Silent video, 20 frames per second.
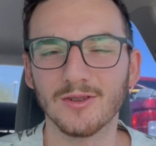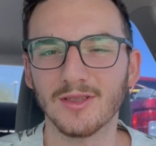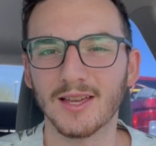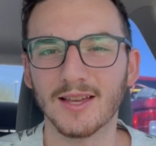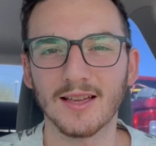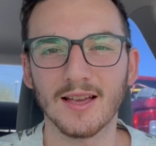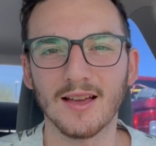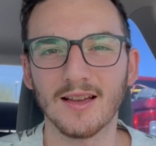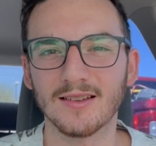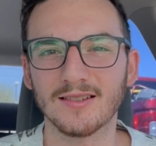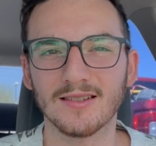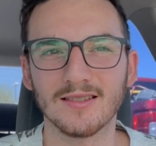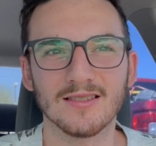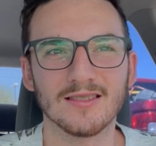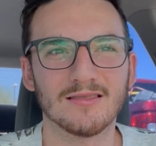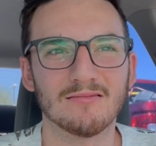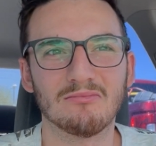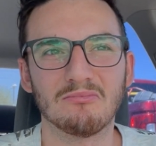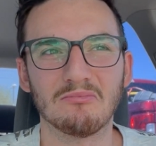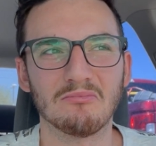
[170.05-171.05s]
Like,
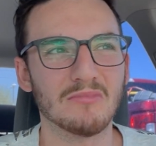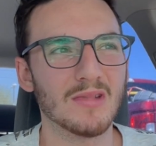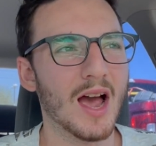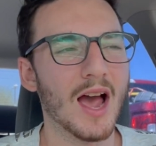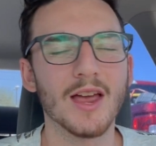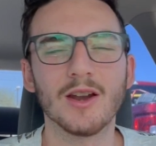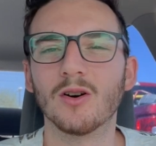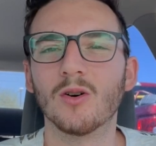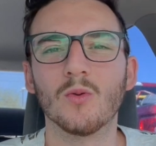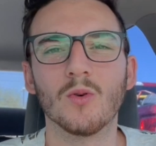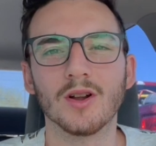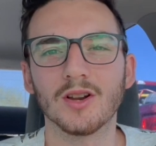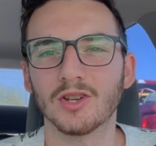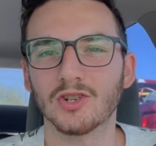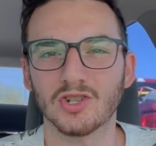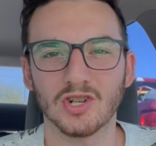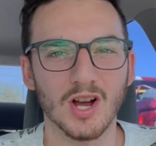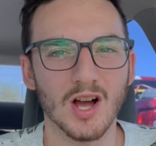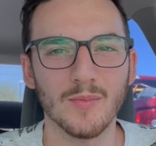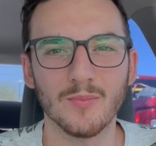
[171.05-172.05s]
I don't want to
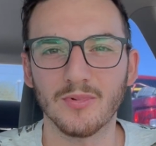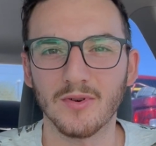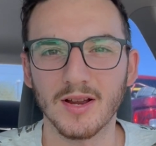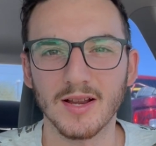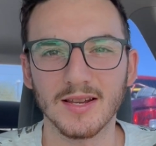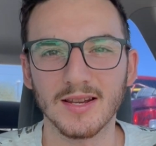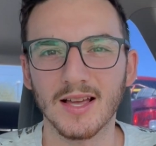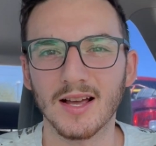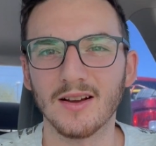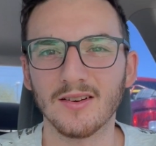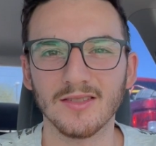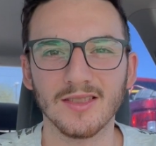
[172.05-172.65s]
shop right now.